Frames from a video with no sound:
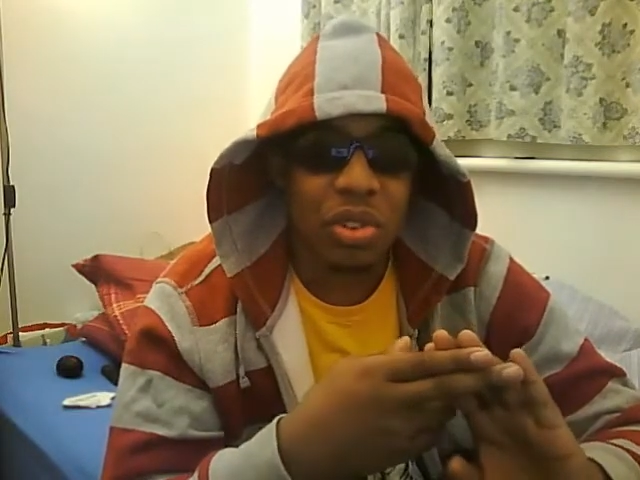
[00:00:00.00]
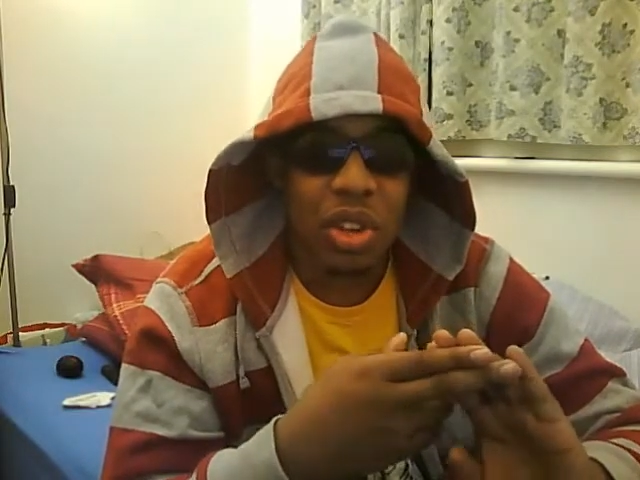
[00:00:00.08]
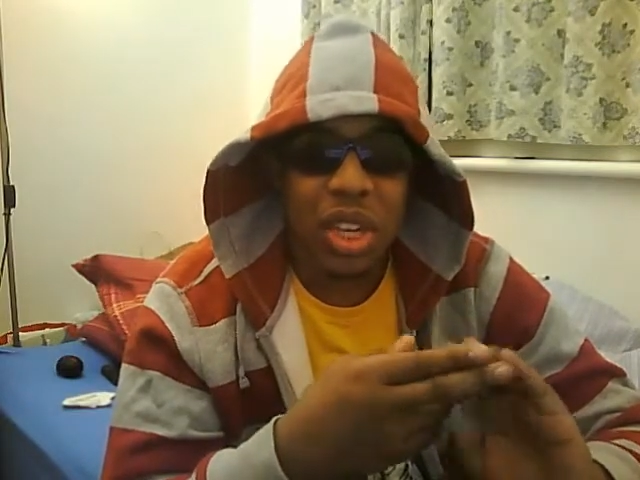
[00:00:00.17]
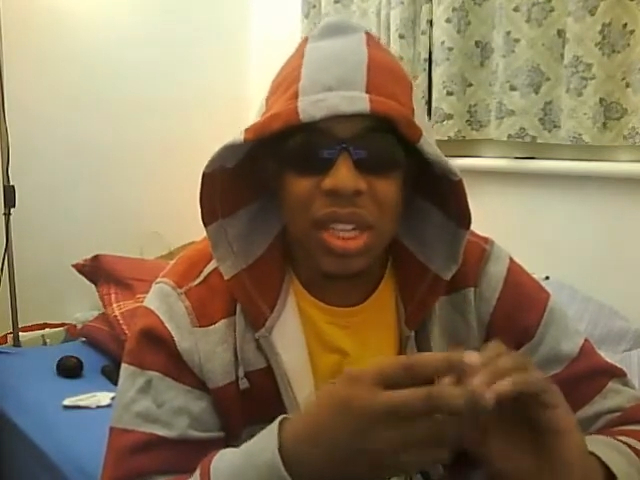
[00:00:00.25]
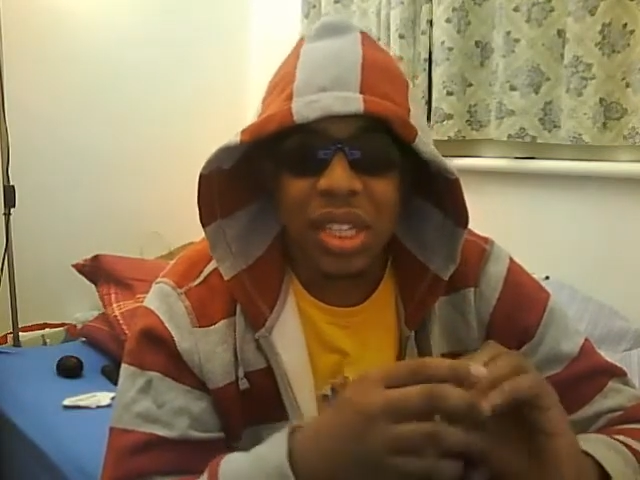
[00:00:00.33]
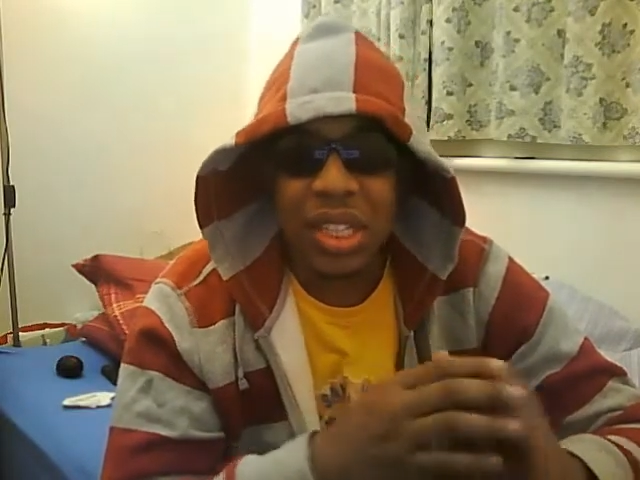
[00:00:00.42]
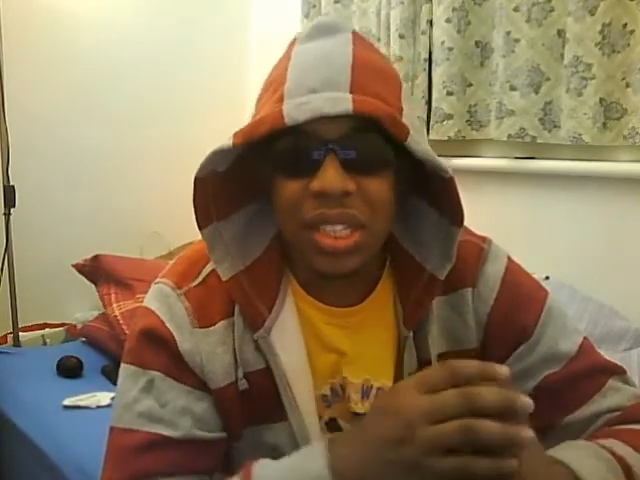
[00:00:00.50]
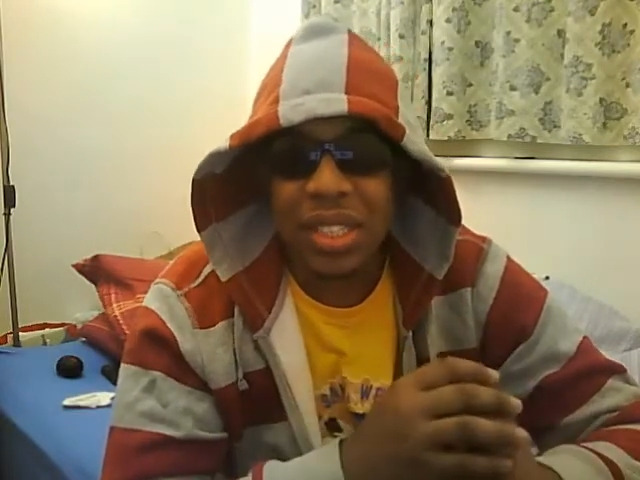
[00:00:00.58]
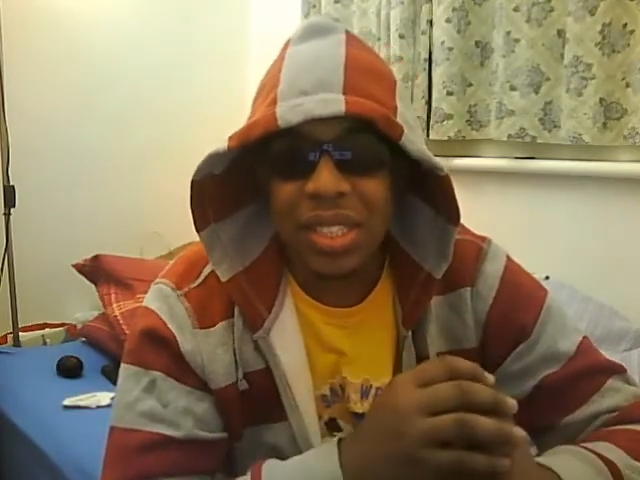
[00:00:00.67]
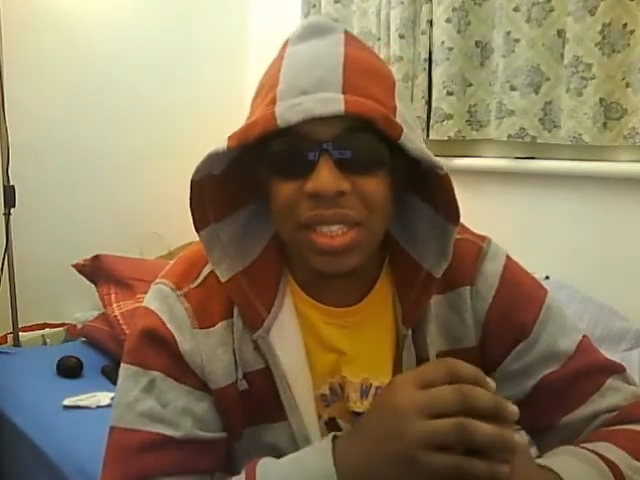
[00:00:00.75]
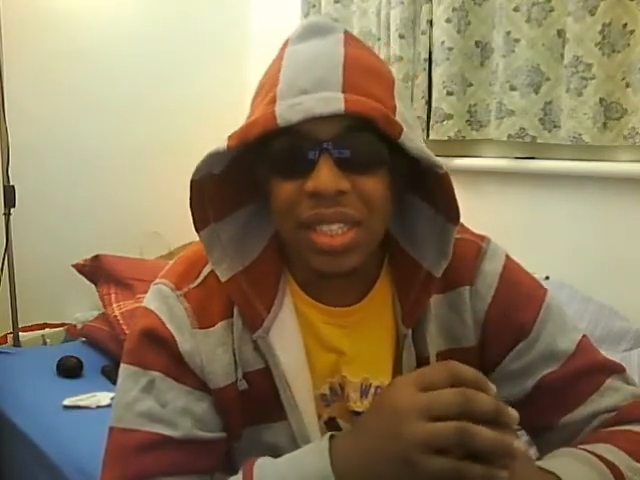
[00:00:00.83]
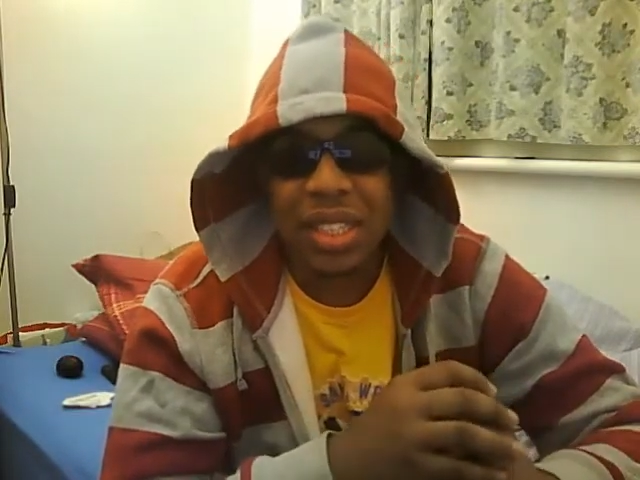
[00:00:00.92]
look at this
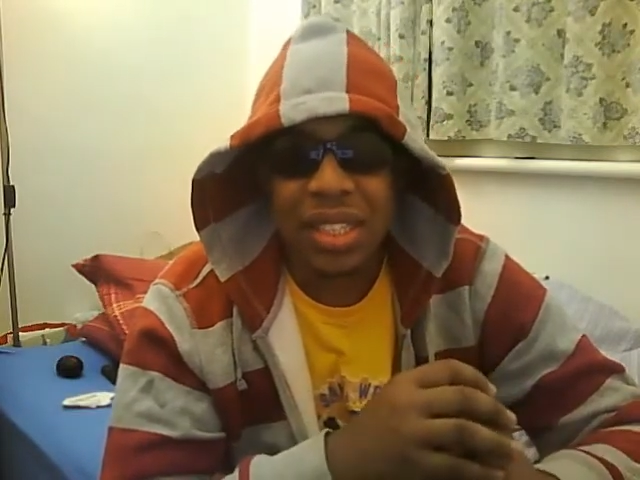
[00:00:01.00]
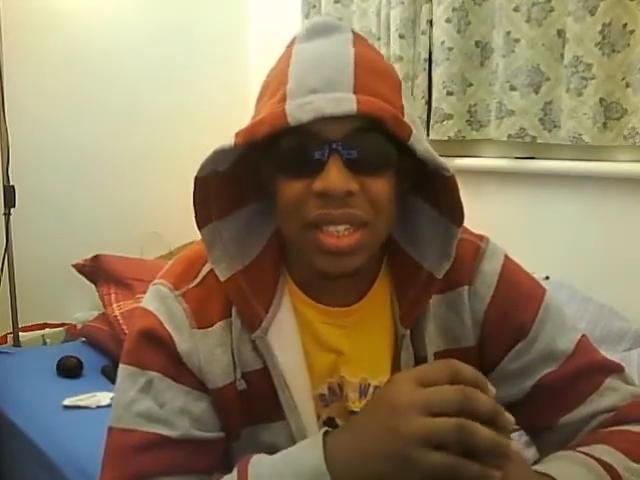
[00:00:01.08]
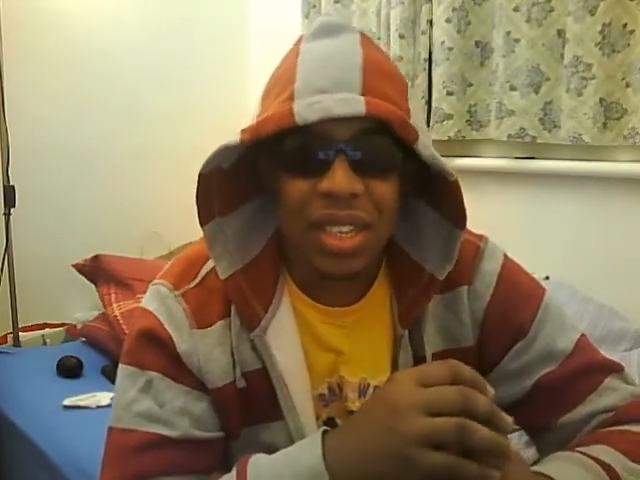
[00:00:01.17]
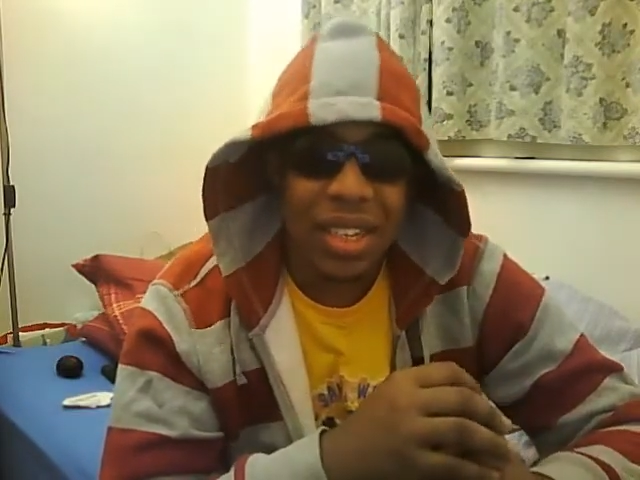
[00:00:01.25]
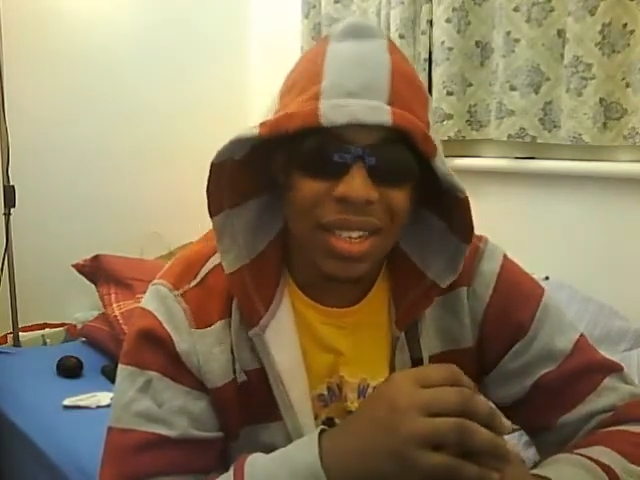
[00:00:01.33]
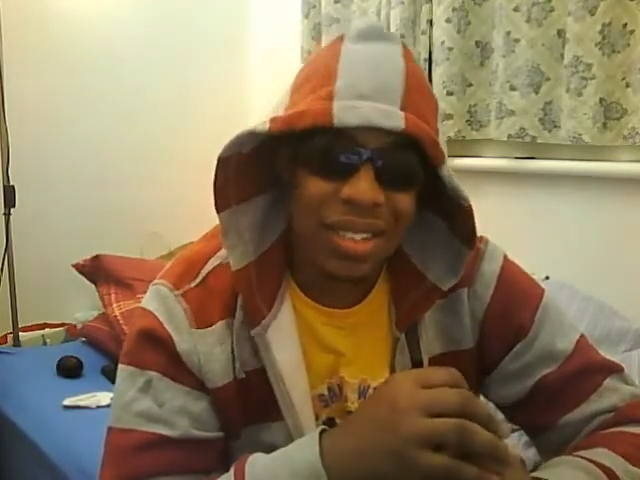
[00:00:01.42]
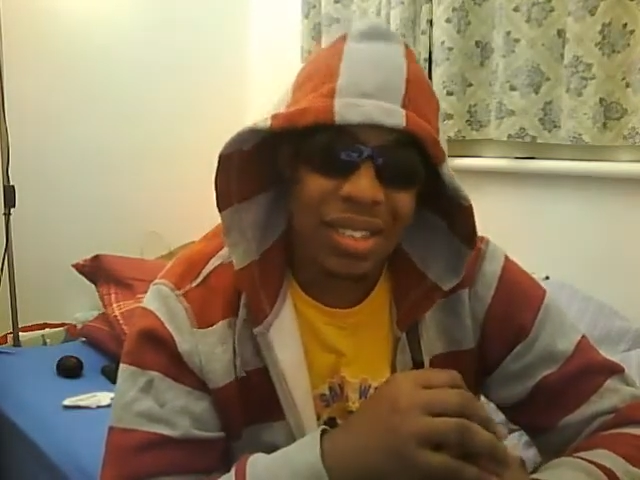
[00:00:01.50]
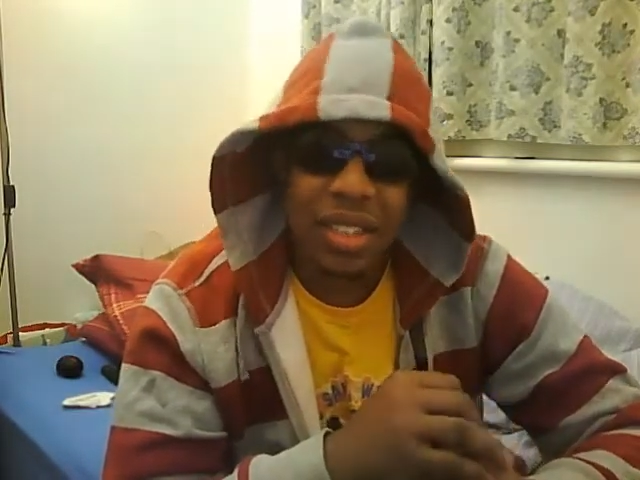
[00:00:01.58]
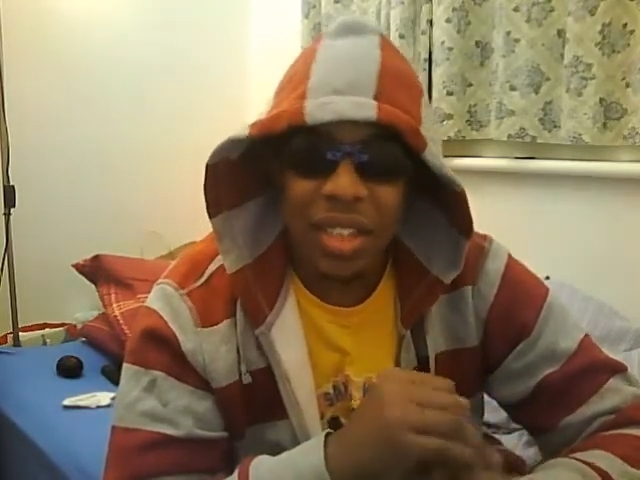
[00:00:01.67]
season. It's